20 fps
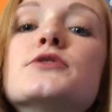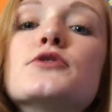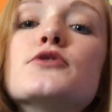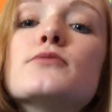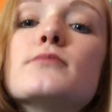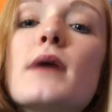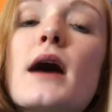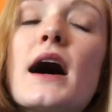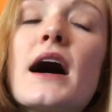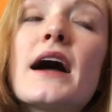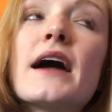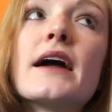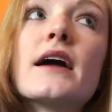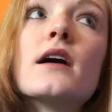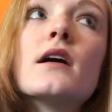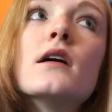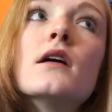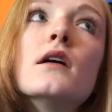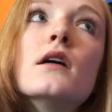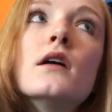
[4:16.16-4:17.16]
do
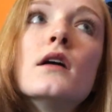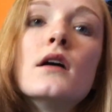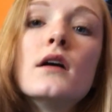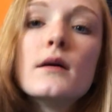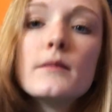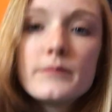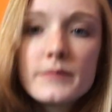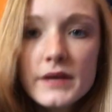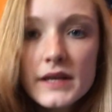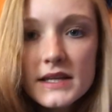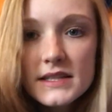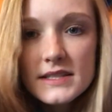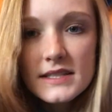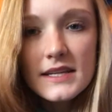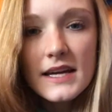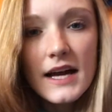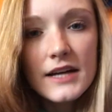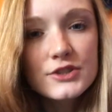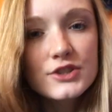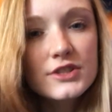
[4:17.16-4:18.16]
my
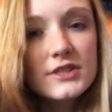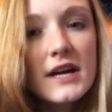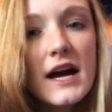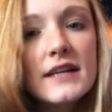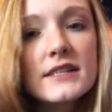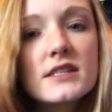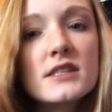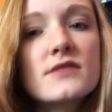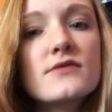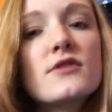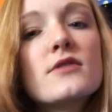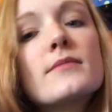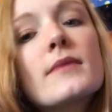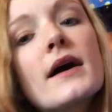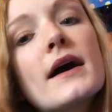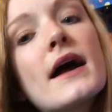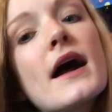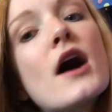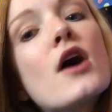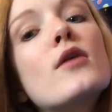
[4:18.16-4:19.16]
PT exercises for
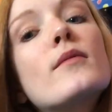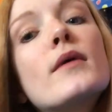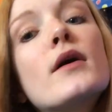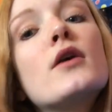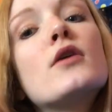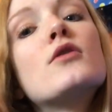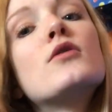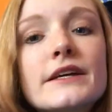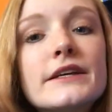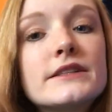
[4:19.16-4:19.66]
my elbow.